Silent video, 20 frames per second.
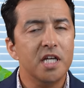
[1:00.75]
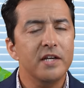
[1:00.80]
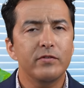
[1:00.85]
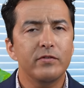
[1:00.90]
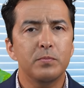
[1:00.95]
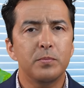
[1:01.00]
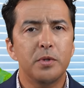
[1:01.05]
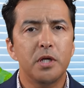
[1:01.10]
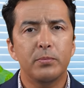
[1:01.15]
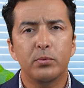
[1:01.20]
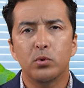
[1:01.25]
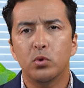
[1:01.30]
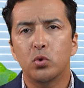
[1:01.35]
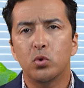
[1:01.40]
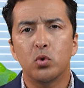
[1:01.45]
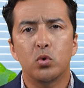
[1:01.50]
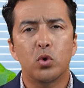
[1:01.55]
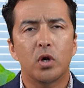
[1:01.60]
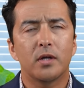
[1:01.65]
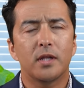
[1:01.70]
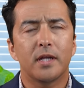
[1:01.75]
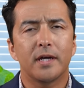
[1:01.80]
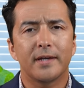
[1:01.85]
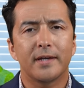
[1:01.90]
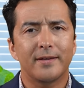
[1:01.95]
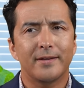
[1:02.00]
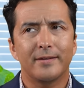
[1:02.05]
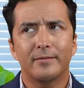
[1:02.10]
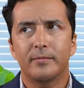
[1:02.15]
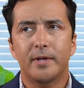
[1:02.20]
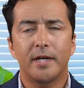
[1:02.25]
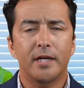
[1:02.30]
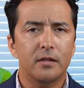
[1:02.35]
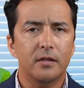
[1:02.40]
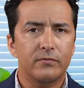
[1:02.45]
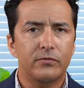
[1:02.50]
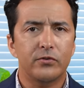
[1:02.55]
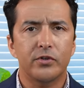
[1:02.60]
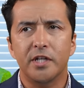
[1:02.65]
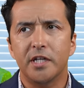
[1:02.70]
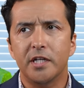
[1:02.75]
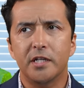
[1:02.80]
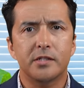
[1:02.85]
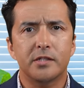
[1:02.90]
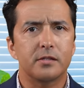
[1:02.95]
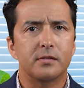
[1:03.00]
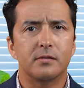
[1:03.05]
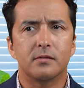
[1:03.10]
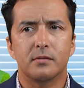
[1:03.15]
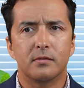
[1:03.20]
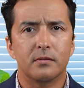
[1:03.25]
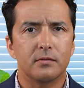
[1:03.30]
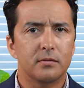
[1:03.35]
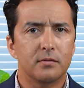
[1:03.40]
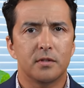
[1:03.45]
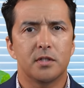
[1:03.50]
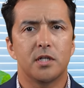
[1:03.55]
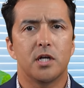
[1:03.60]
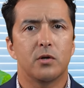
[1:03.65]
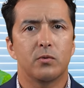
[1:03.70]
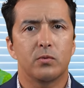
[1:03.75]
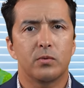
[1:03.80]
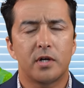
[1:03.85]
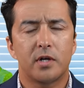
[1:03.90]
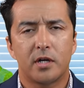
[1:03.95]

Even people who are like health freaks or, you know,